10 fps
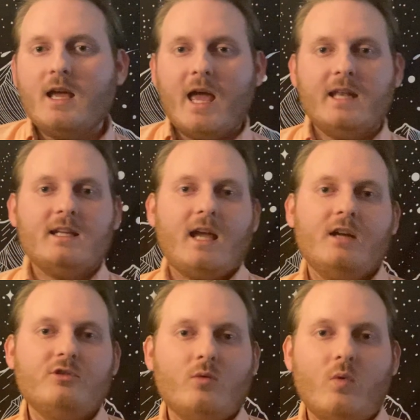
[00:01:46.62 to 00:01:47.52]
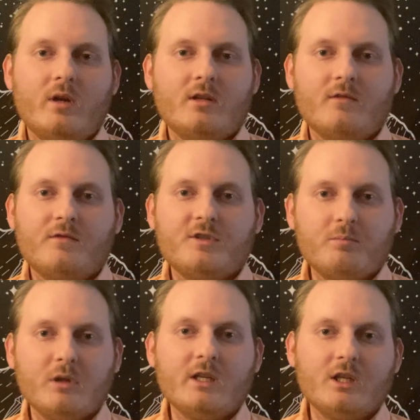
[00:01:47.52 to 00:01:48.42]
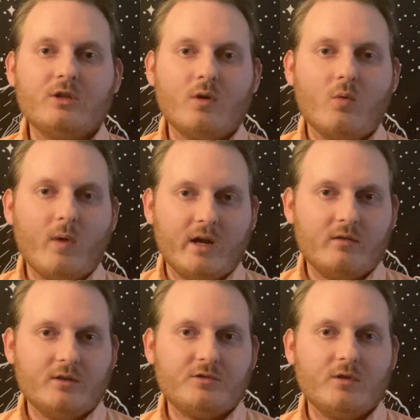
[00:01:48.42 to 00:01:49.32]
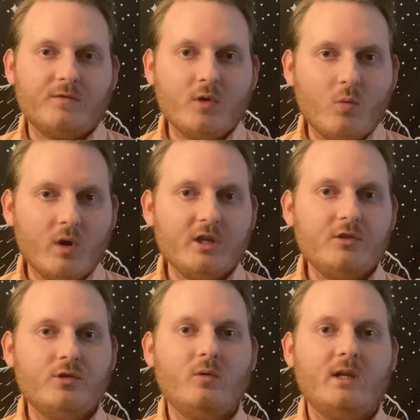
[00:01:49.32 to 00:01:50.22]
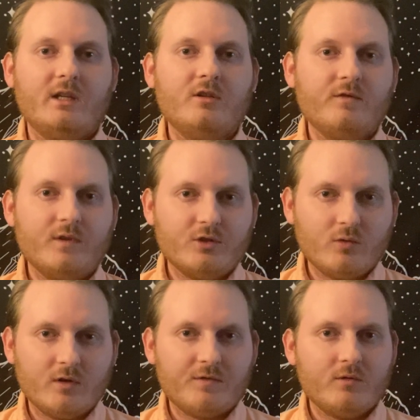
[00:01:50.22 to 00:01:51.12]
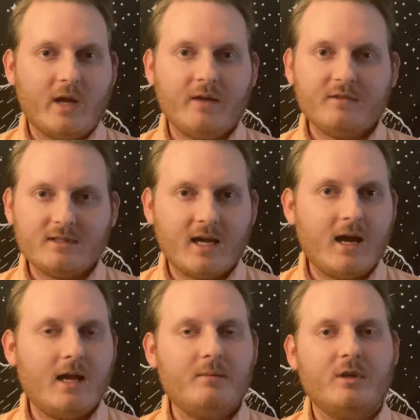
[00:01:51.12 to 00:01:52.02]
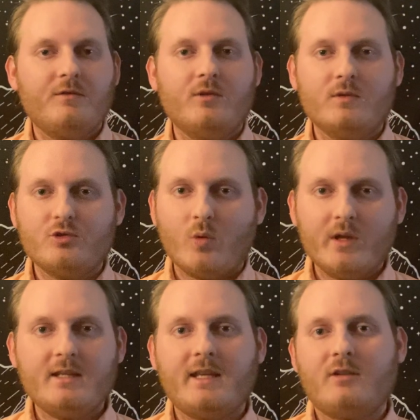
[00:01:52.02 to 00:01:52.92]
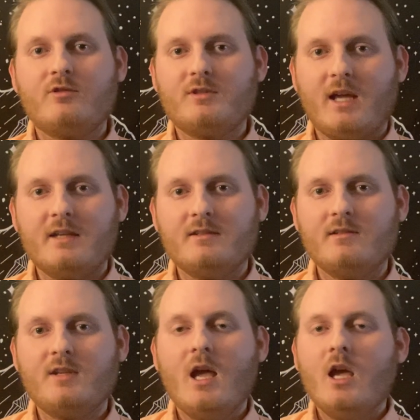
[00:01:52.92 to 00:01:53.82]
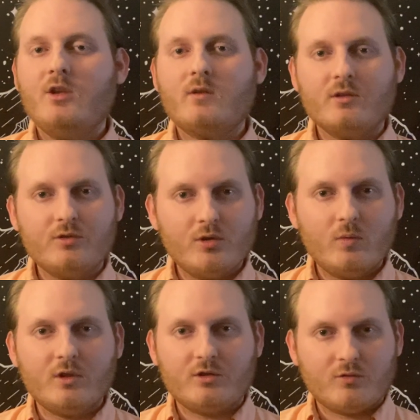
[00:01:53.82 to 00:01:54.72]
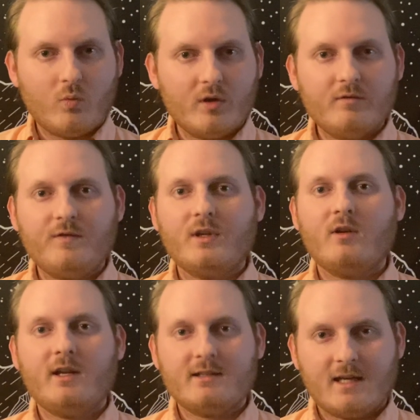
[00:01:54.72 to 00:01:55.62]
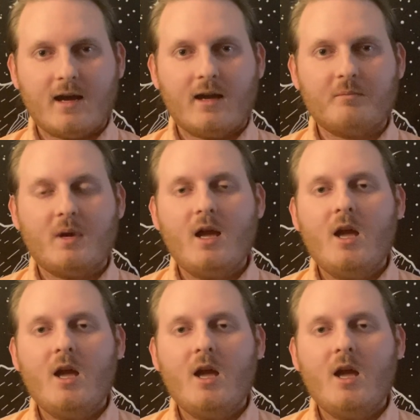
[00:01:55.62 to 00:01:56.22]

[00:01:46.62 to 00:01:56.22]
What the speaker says: any kind you want of splitting your awareness. So if you want to do it individual, if you have the time and if you enjoy these exercises, you can do it just one finger at a time.